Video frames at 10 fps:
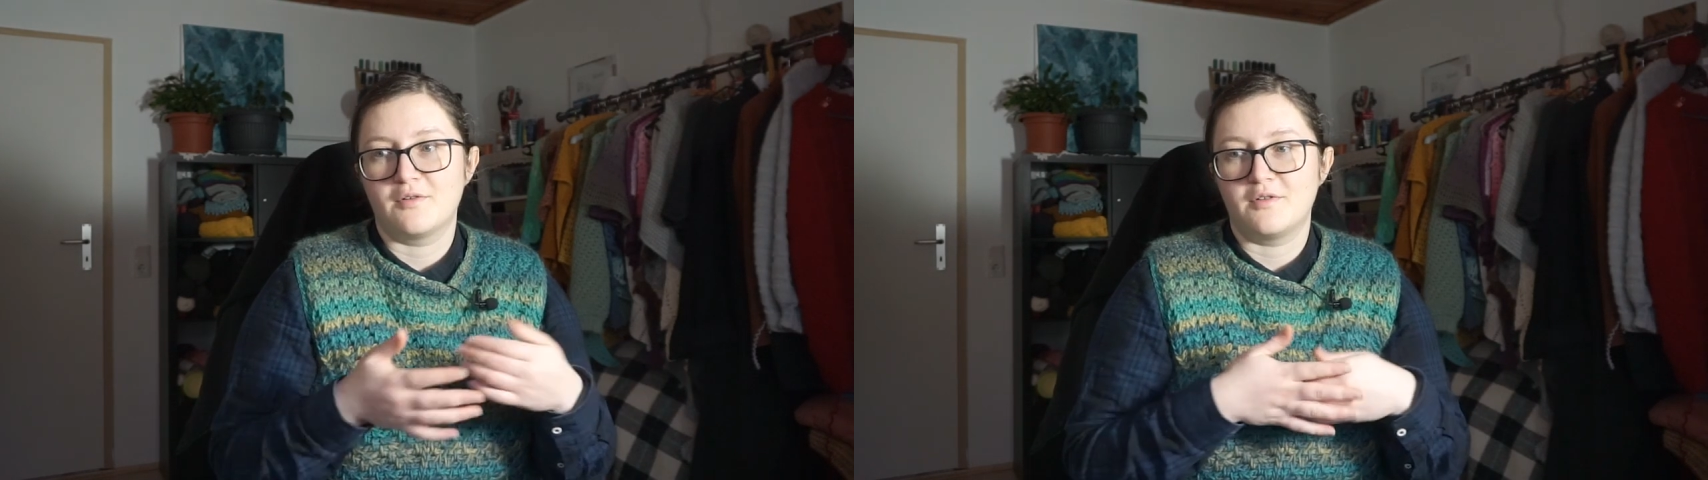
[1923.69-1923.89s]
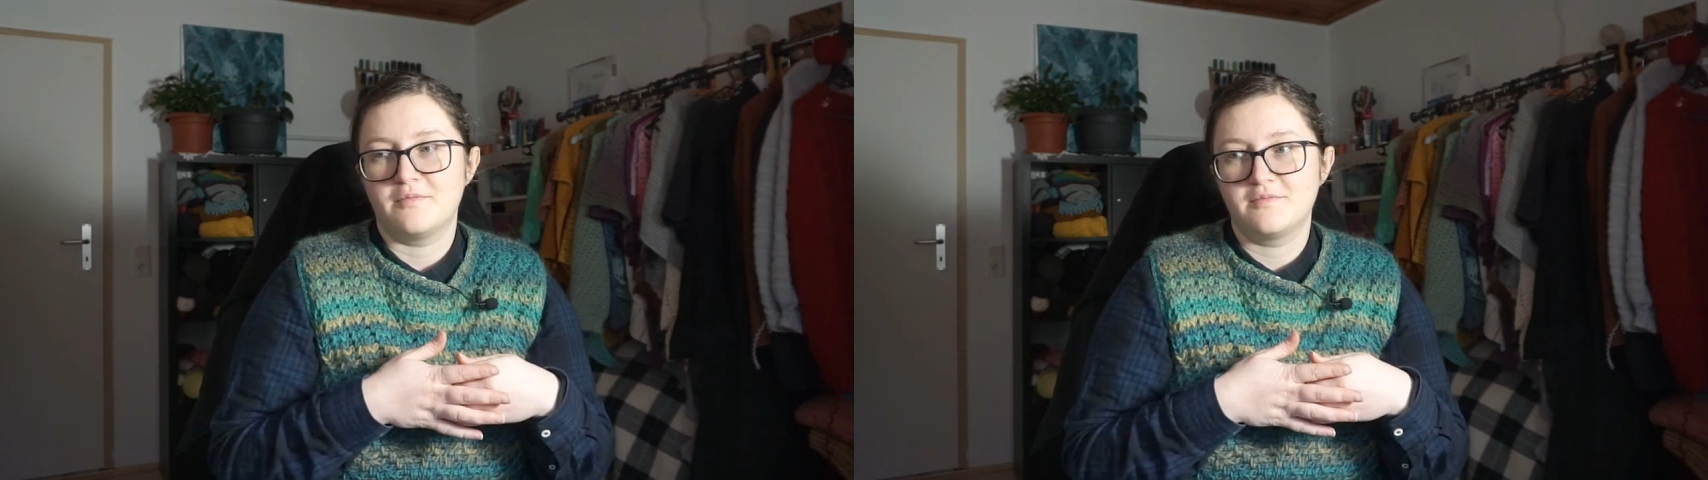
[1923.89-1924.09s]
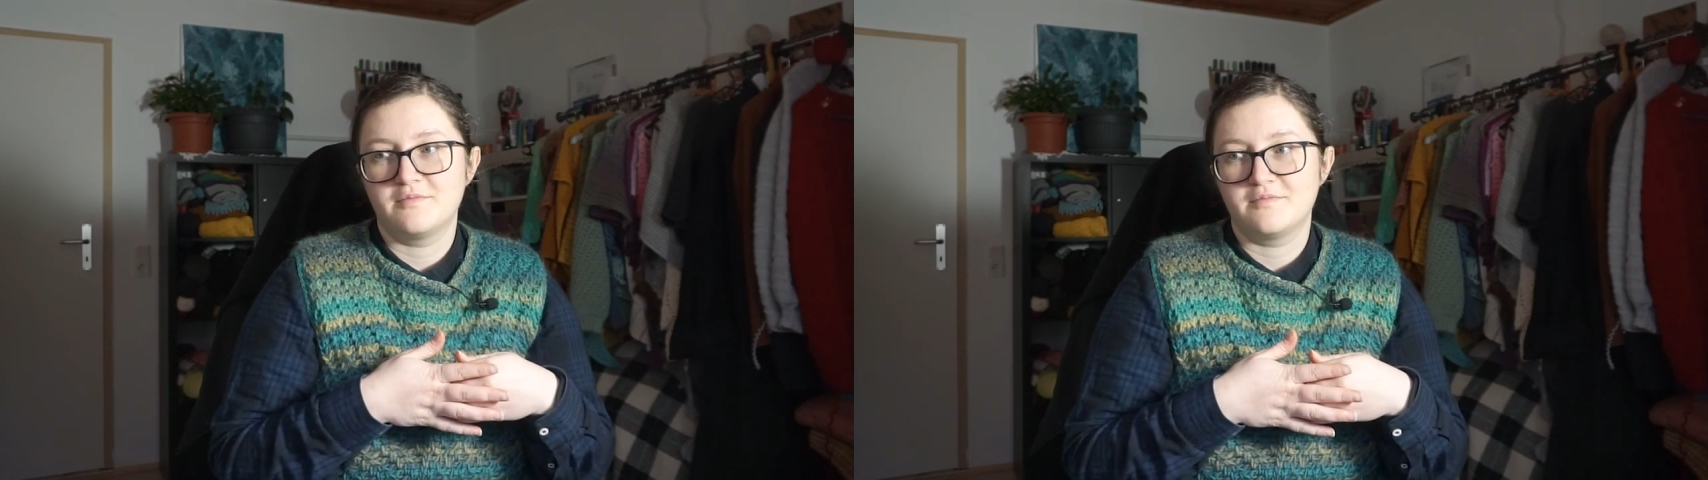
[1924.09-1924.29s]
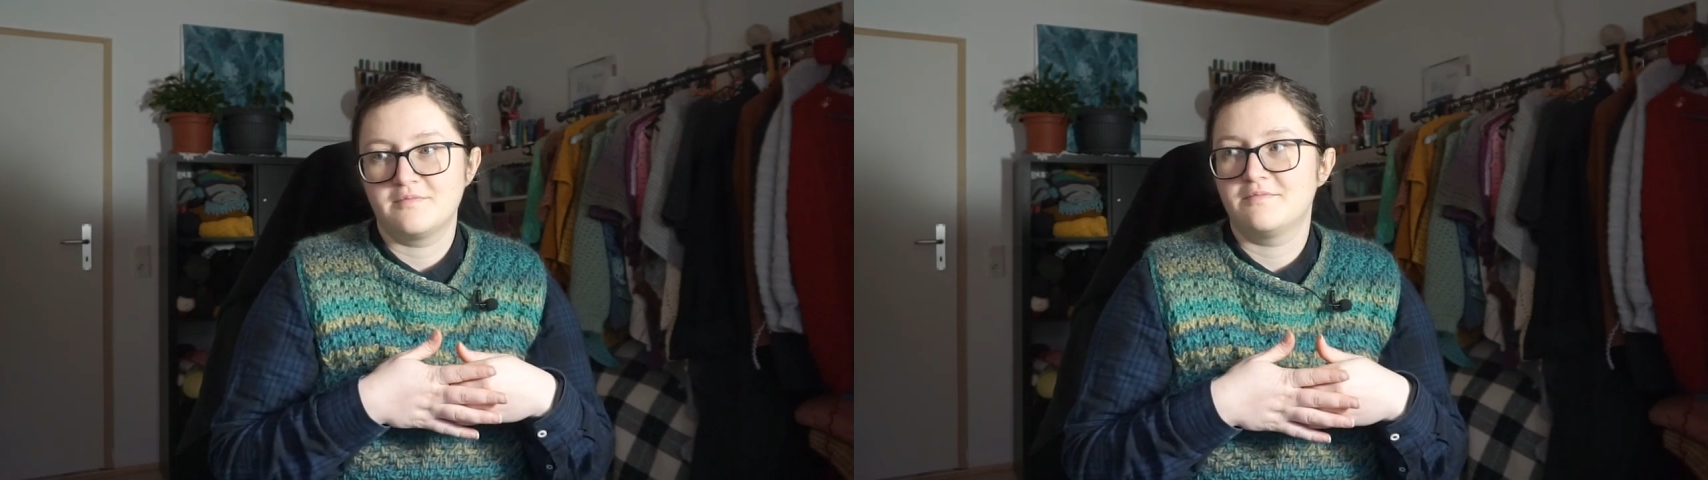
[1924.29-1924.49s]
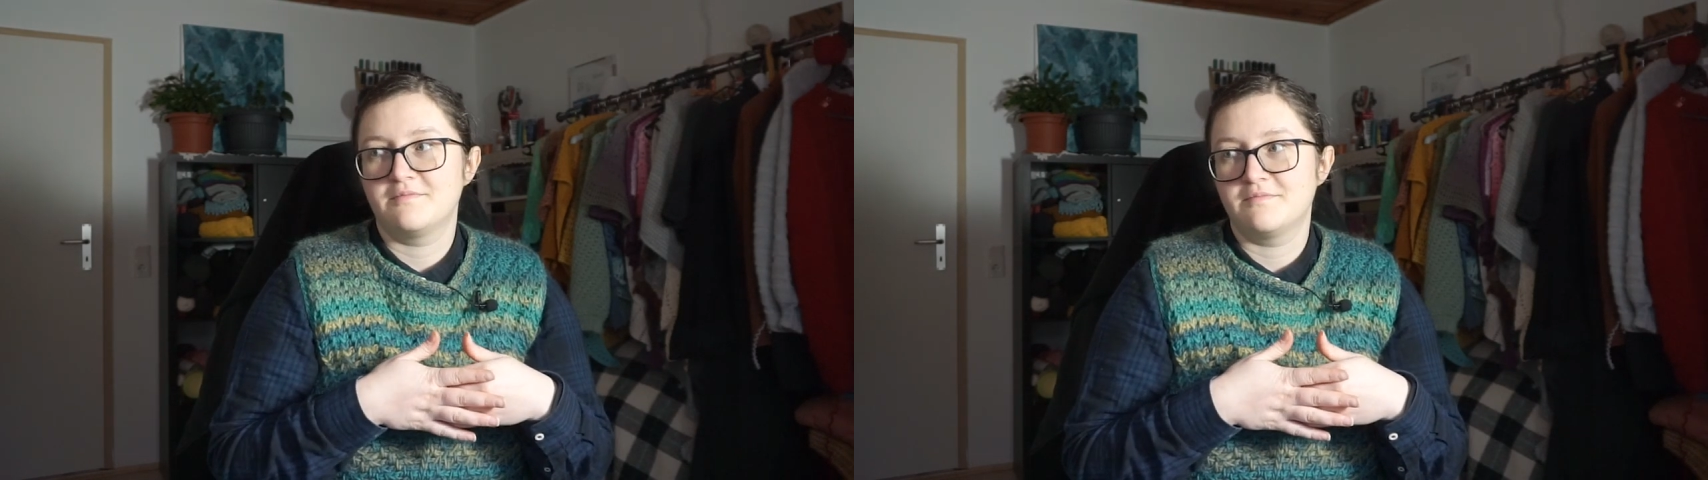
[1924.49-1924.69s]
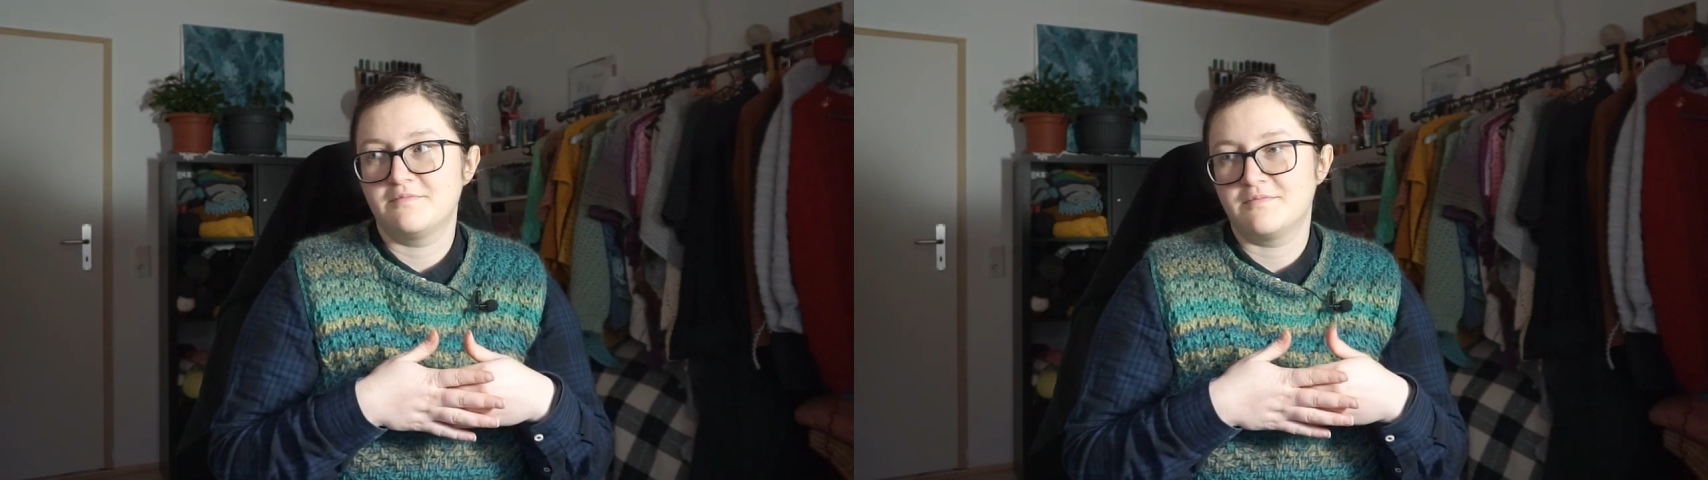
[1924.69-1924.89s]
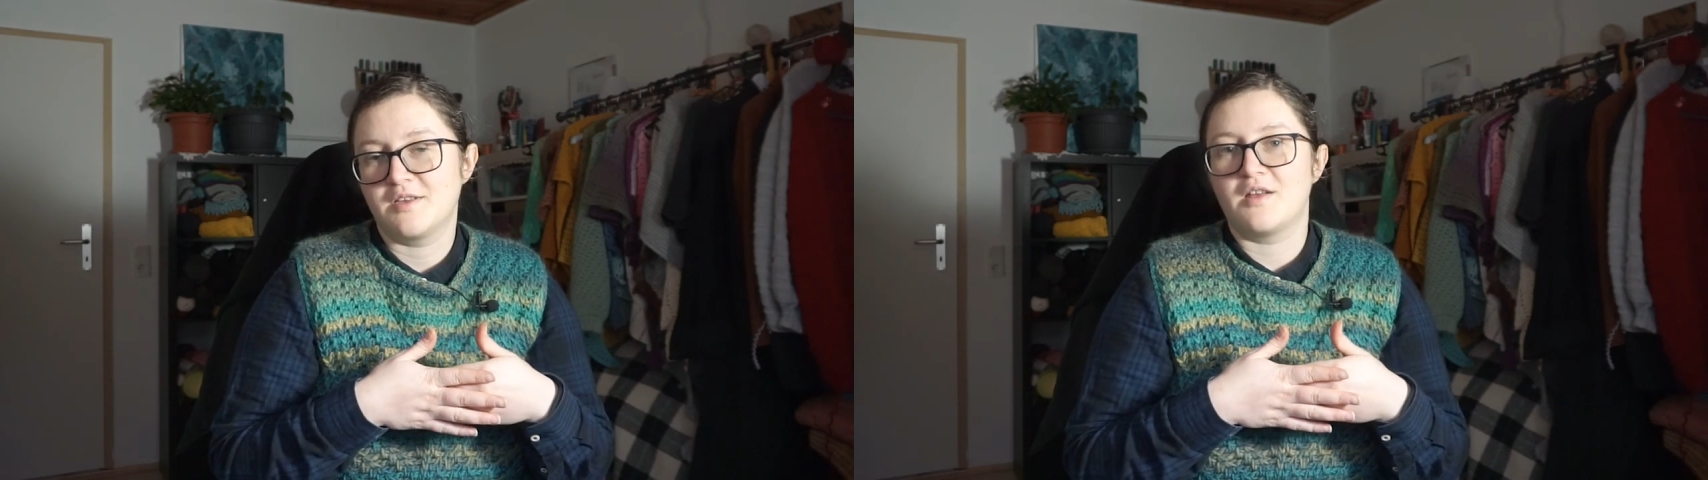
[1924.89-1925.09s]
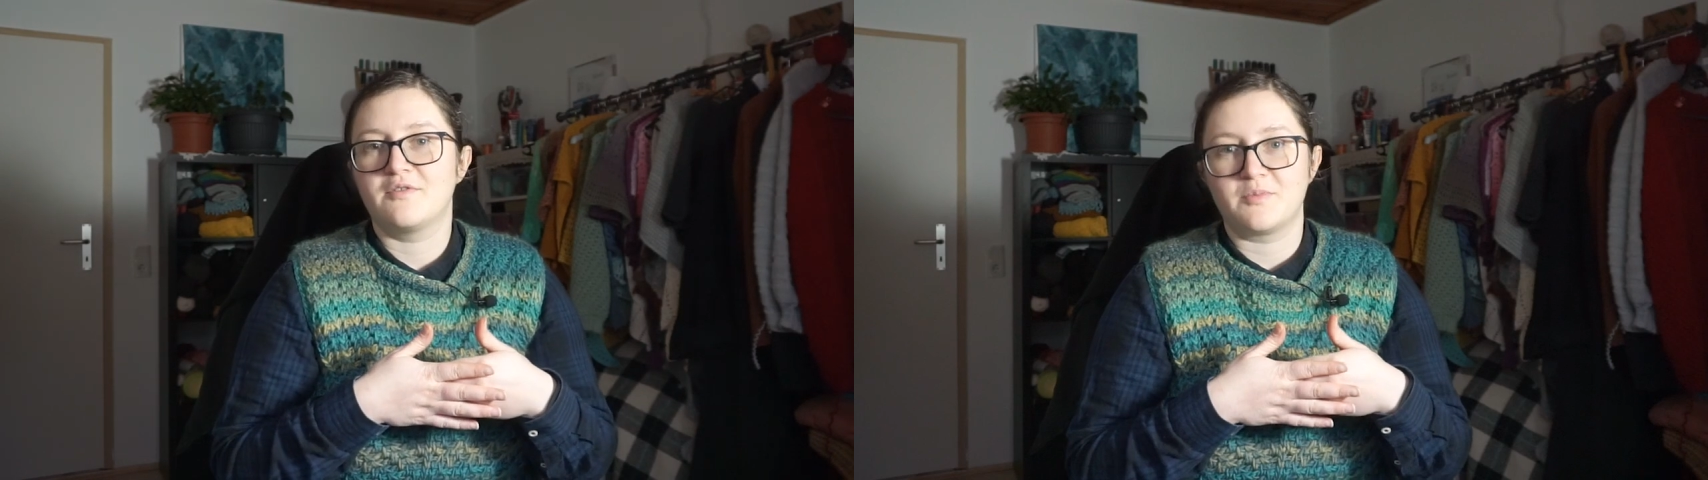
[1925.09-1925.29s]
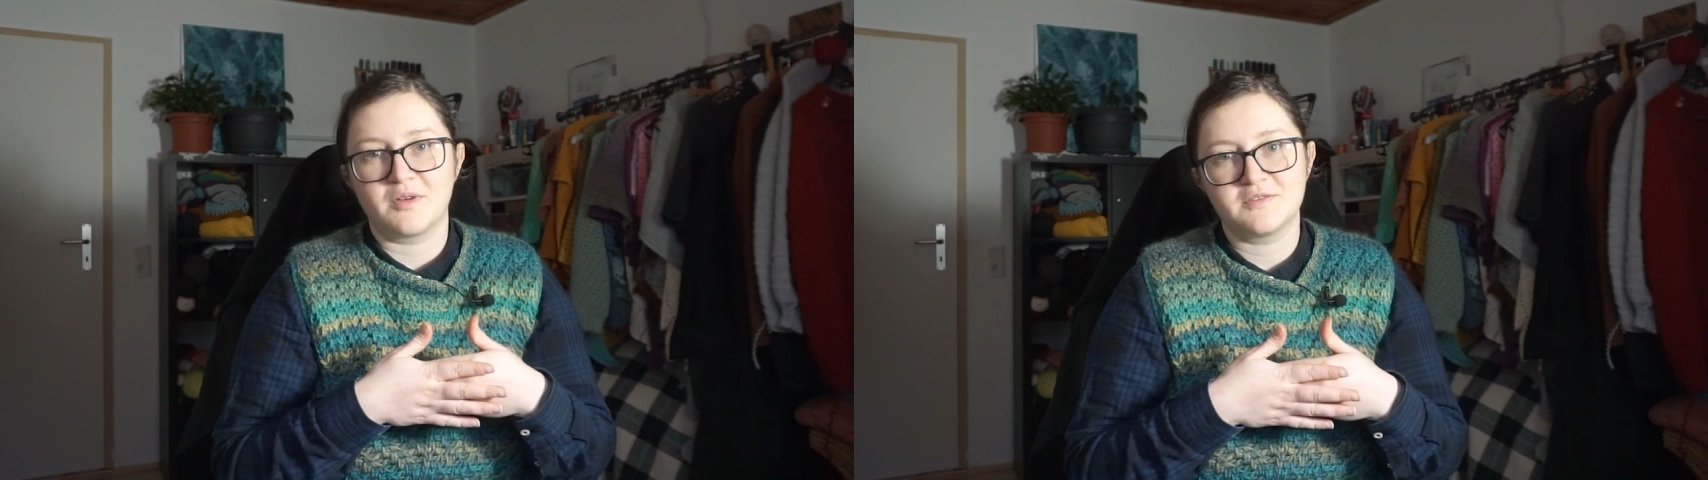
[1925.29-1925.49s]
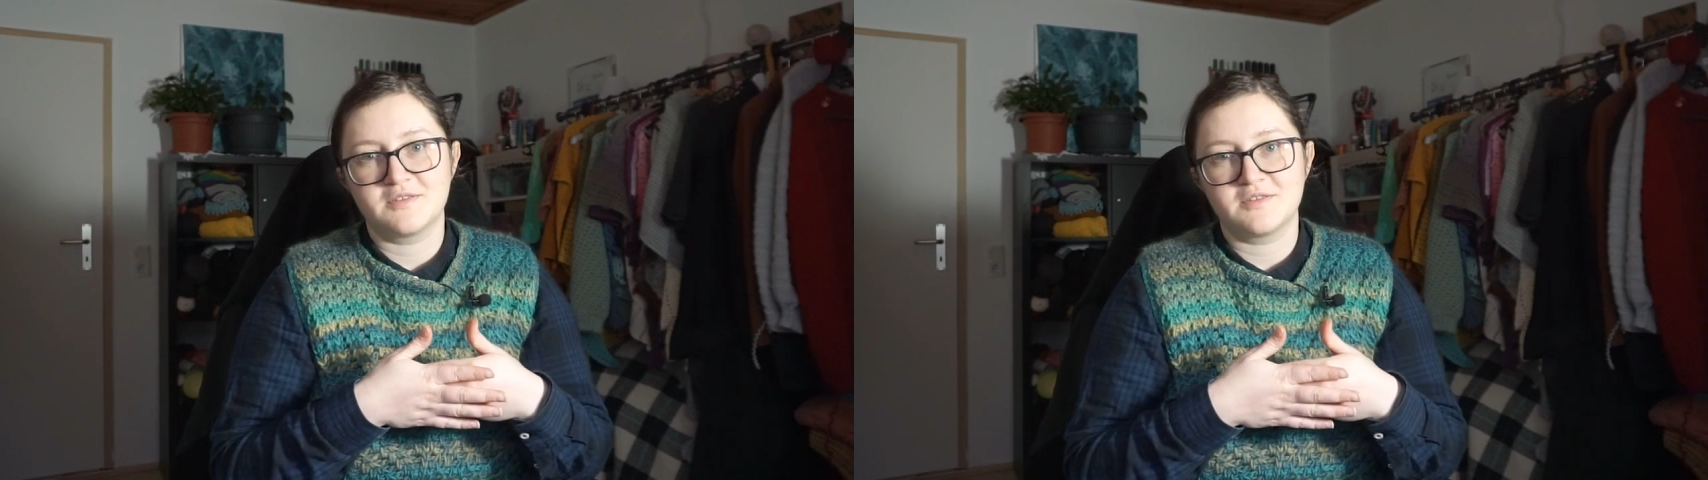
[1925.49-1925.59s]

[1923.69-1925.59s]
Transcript: or 11